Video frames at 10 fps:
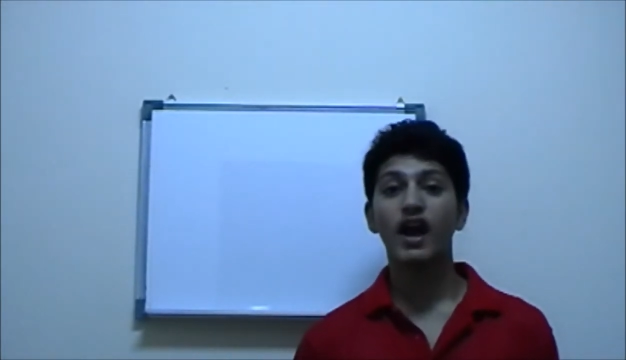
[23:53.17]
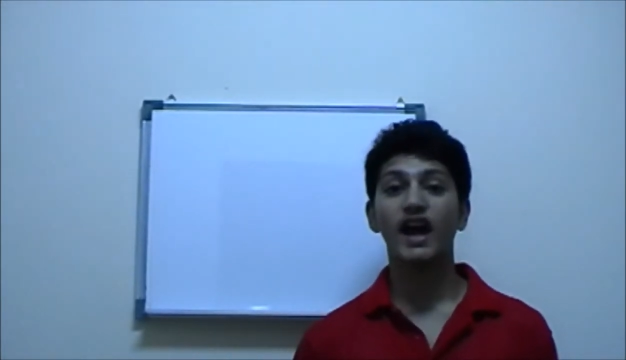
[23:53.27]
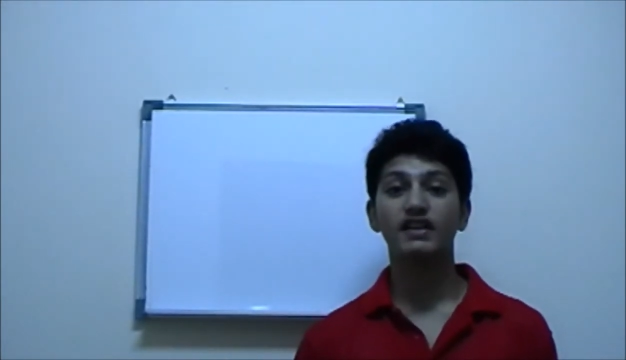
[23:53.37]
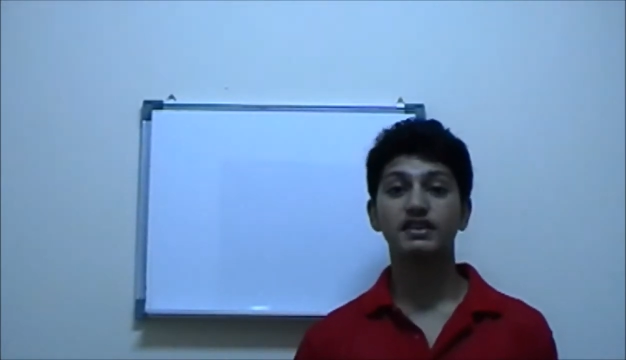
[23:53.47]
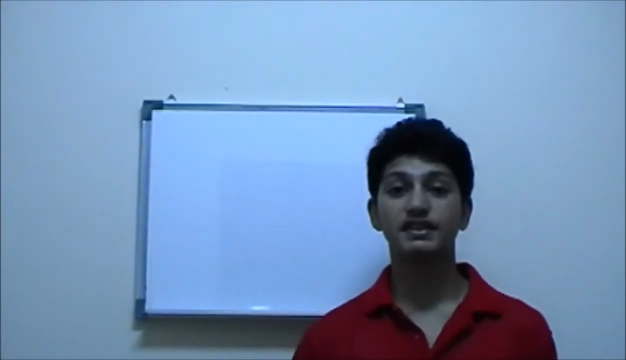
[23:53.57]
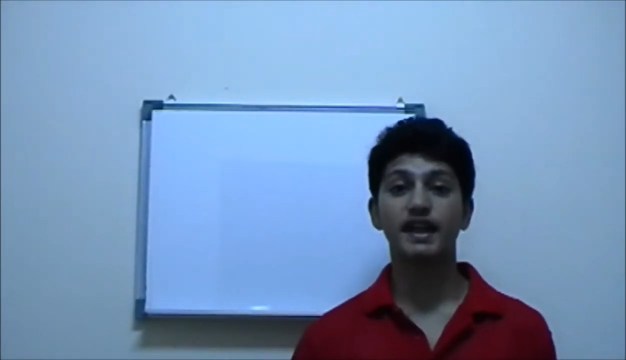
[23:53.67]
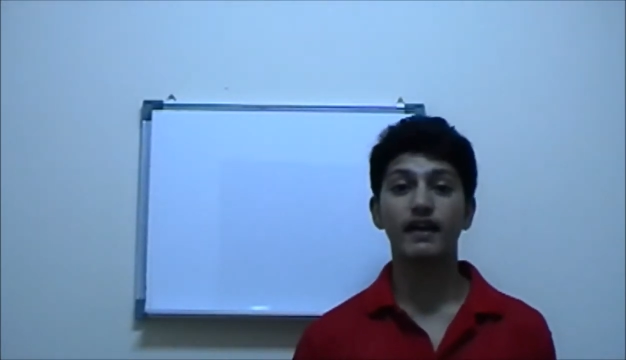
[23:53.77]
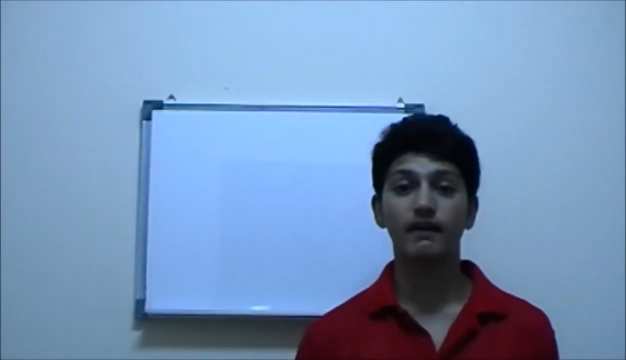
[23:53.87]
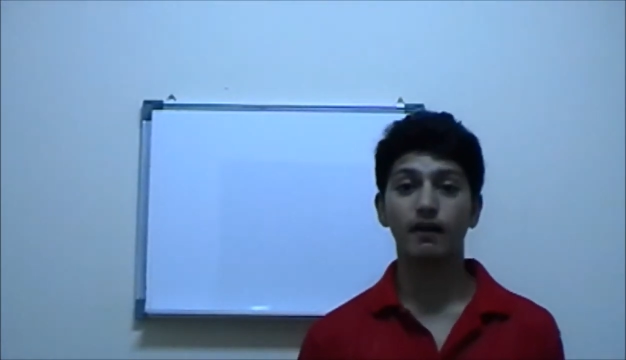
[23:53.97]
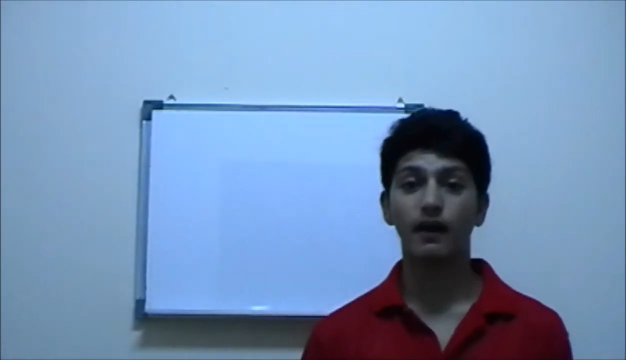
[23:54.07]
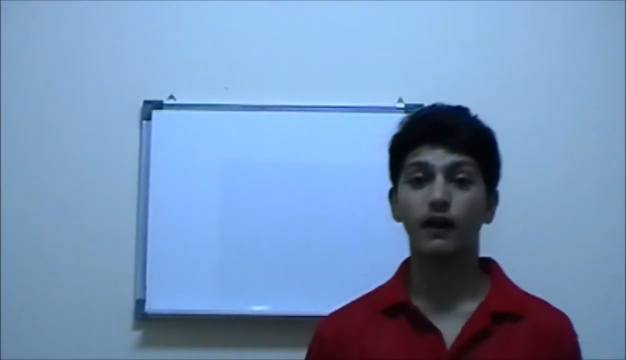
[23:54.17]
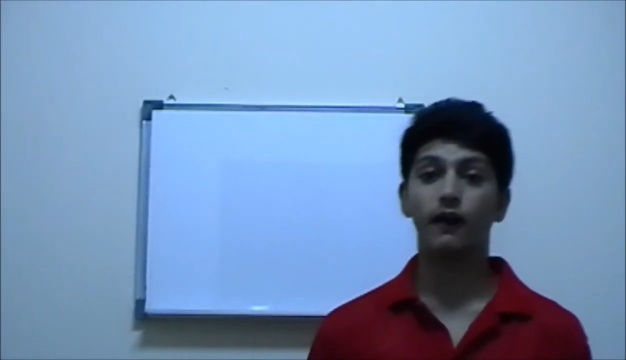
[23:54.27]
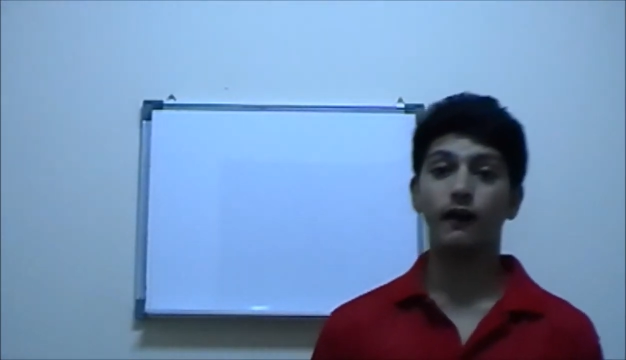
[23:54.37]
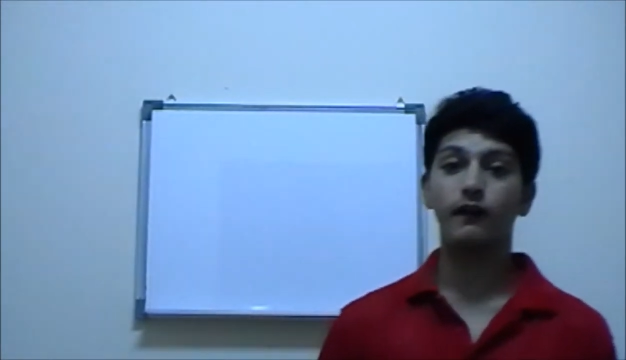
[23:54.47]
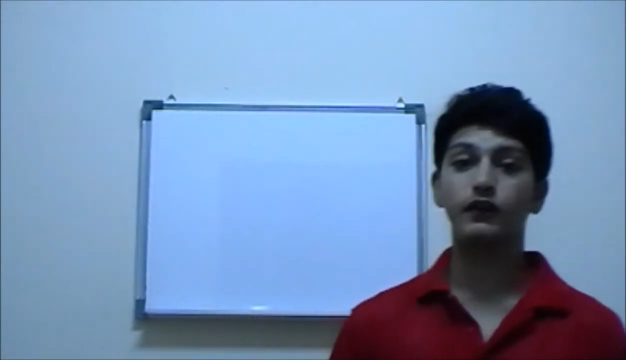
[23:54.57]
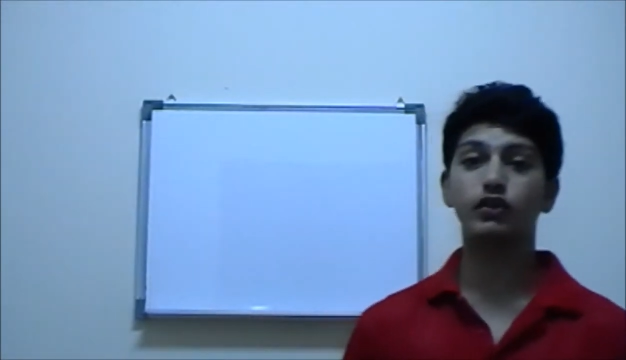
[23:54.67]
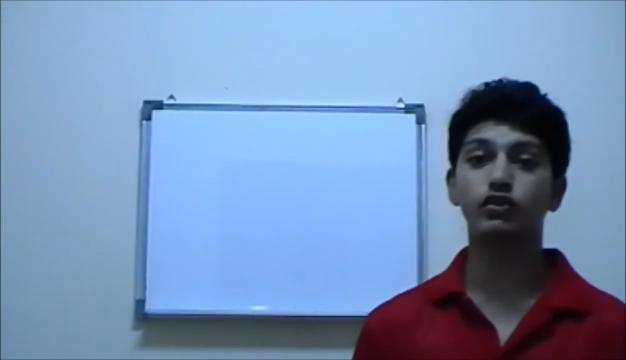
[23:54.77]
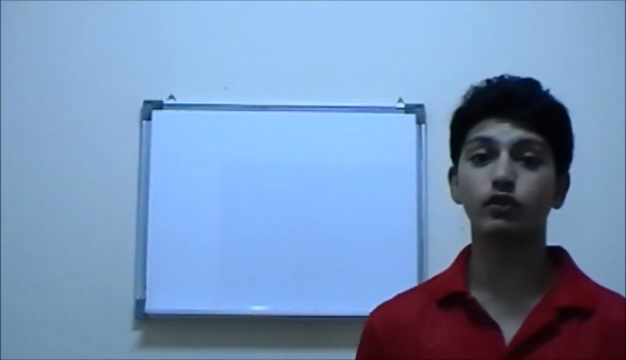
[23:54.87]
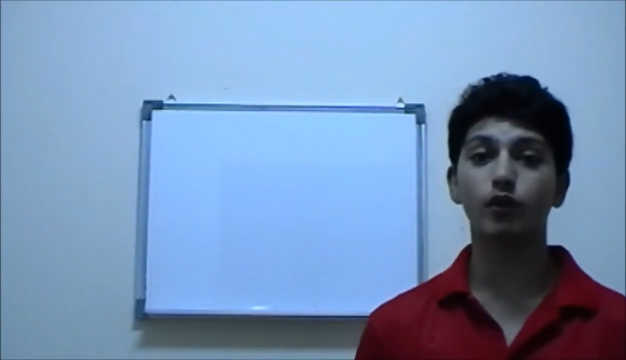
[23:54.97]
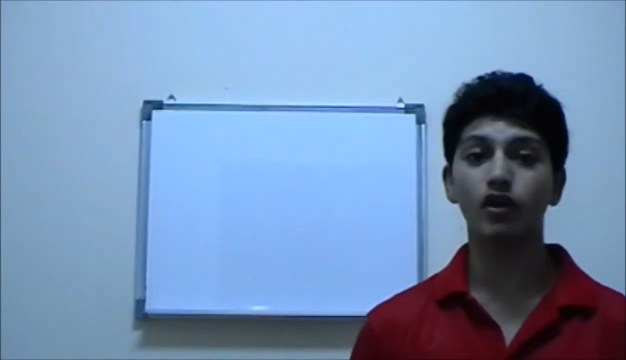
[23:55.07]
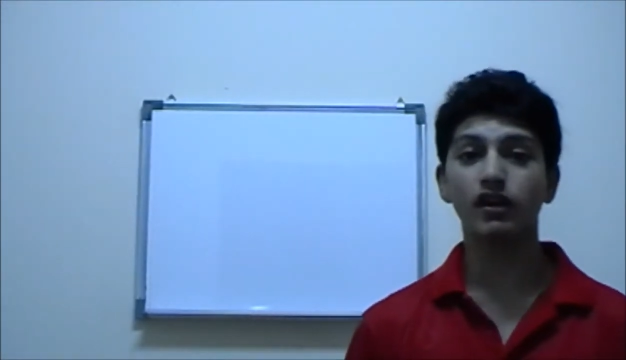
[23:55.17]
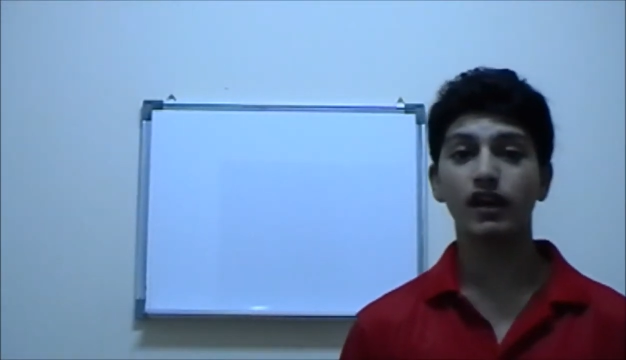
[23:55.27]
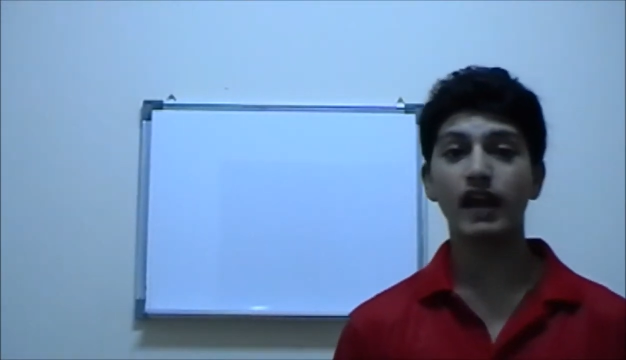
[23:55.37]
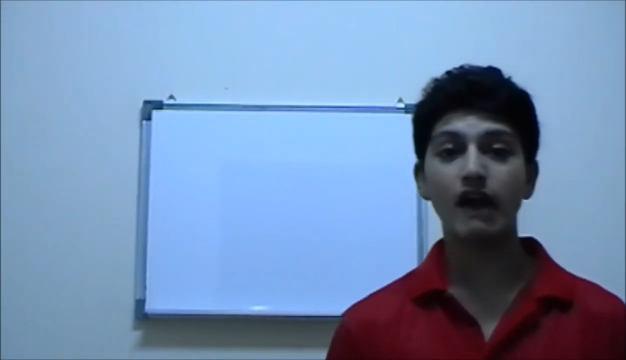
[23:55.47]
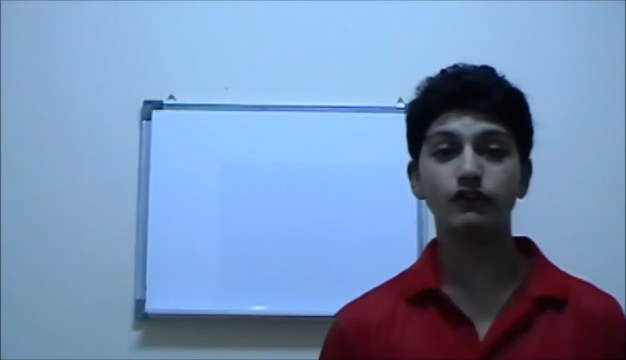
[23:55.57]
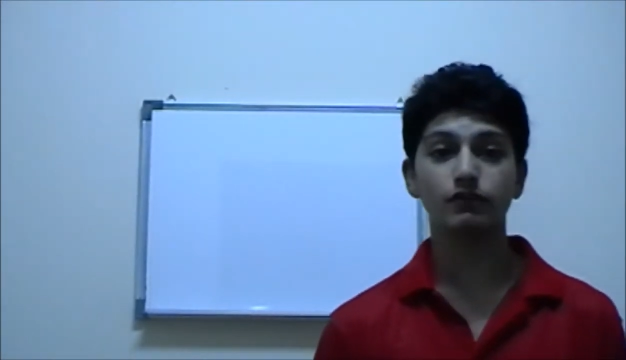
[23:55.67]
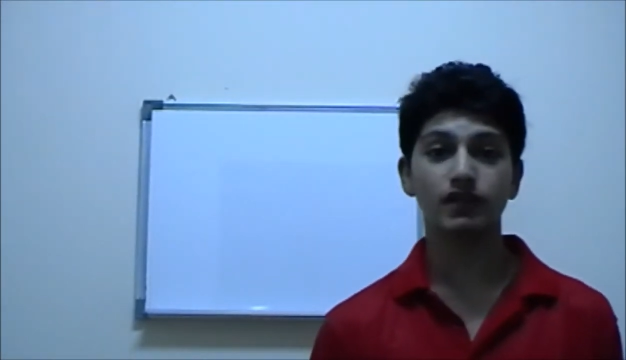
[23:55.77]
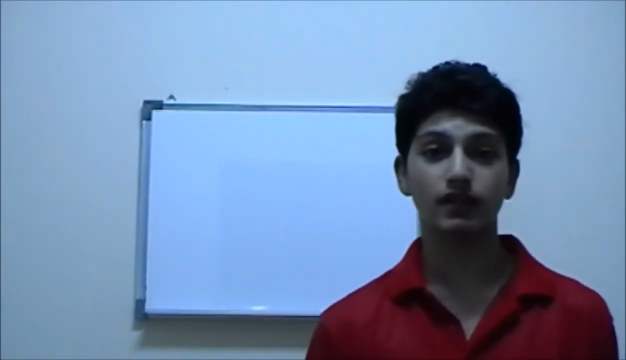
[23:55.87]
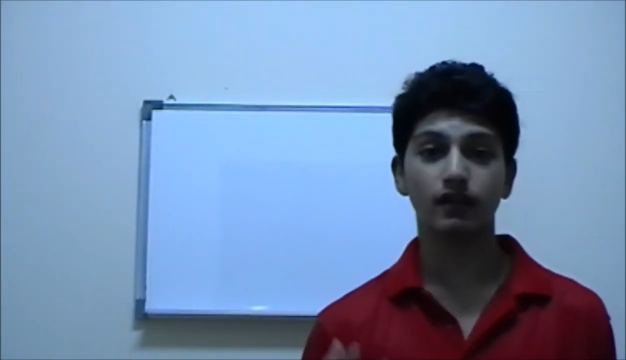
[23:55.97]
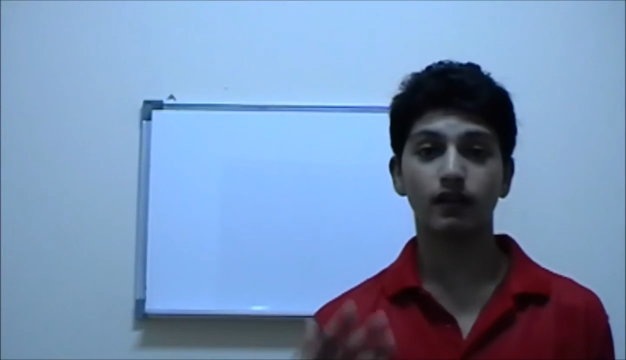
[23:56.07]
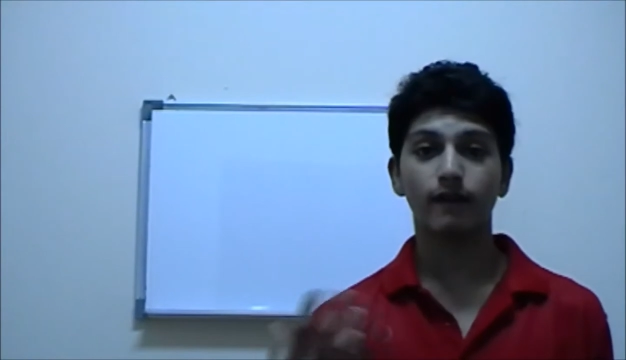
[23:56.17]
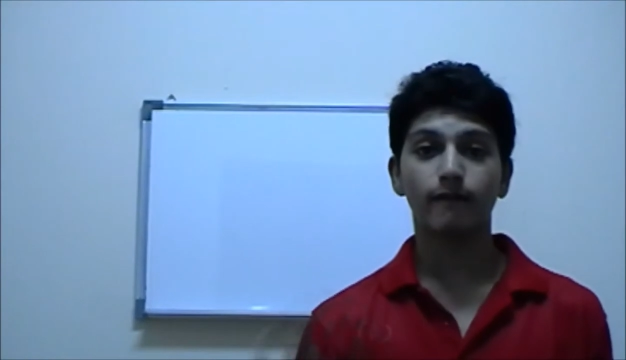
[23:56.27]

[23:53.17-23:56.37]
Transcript: I just have uh, YouTube only allows me